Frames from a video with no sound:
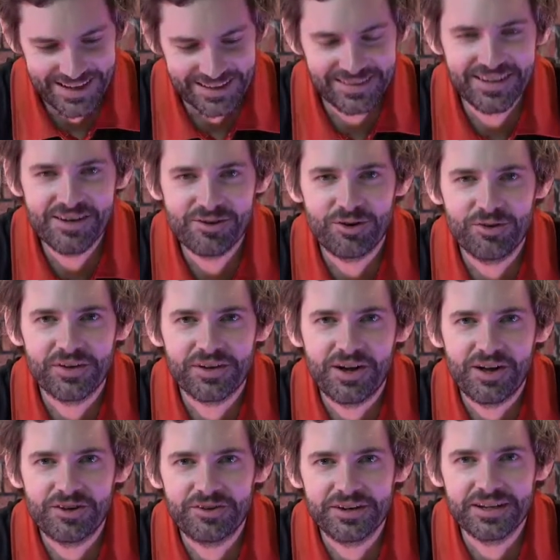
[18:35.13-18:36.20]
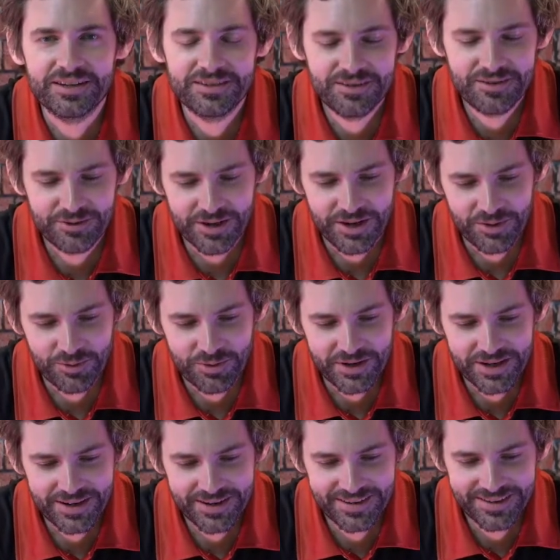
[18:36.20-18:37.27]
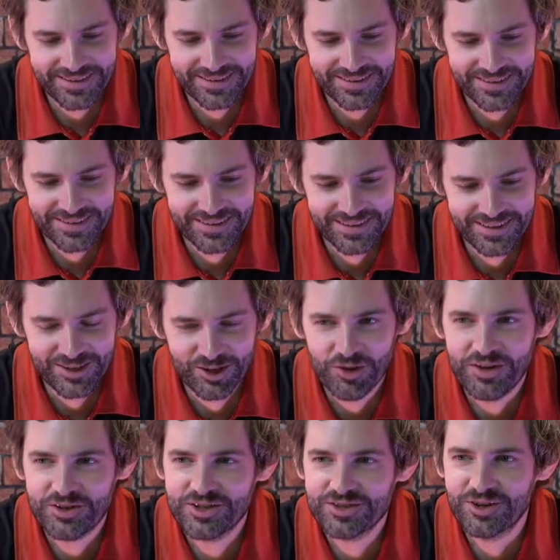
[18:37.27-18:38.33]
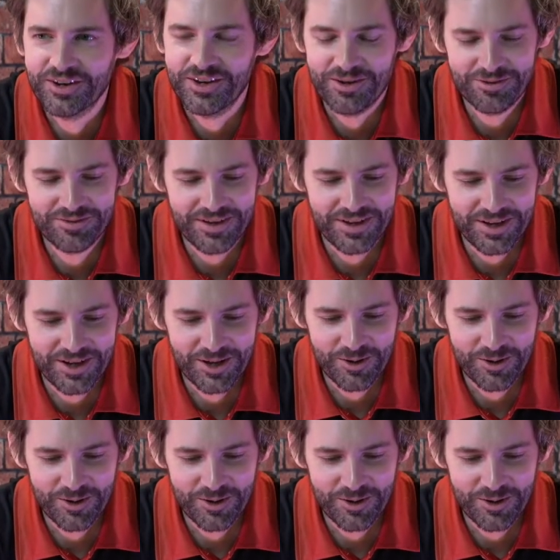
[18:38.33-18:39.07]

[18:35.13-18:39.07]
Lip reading: Tia on the coloring in throughout the week. Not that she's got enough